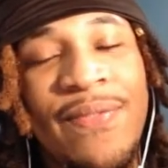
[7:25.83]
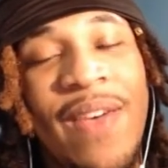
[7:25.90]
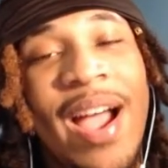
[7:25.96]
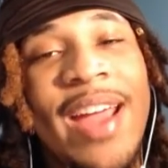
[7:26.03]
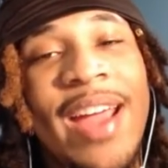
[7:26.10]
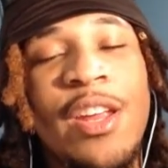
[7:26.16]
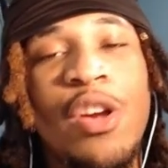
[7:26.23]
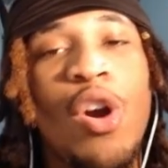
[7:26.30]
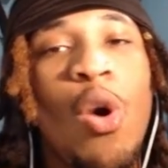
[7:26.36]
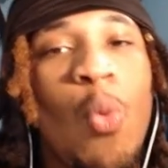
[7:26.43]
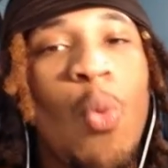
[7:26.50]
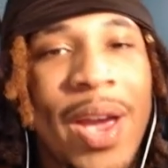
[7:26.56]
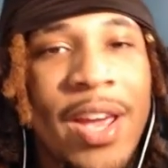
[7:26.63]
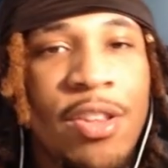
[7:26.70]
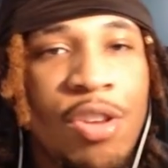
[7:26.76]
finding a
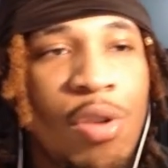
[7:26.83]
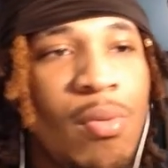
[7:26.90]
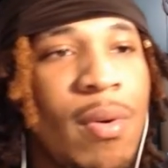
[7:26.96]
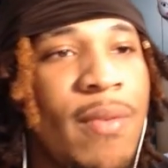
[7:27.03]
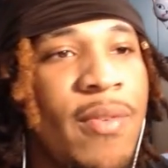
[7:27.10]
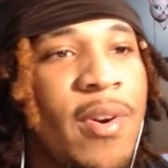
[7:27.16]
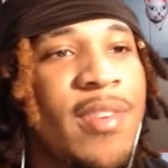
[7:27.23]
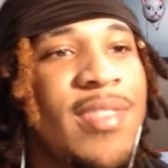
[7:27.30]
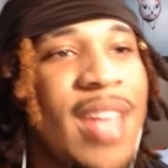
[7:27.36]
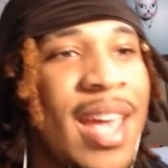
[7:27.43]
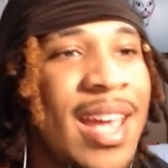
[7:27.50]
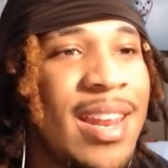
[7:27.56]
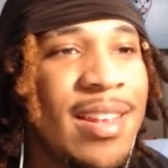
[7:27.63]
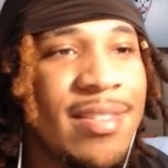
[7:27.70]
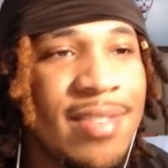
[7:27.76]
way to reverse
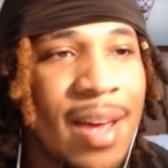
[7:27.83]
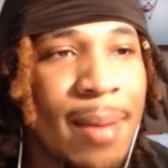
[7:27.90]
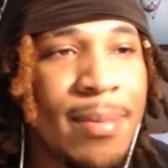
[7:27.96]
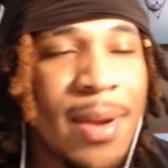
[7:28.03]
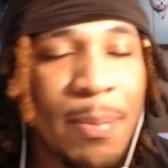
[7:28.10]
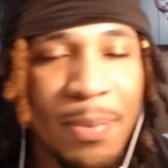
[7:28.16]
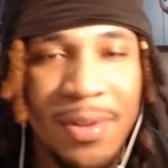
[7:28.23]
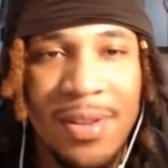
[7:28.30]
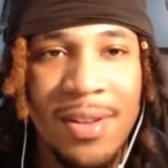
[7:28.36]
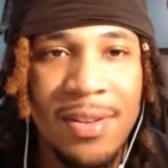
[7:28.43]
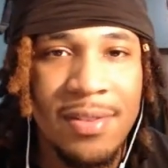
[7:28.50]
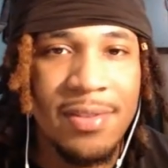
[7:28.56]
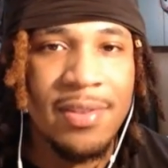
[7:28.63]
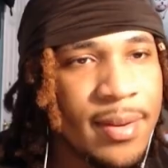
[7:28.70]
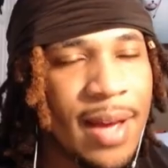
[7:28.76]
Eida's
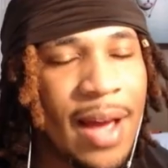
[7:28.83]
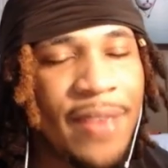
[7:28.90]
omnipotence?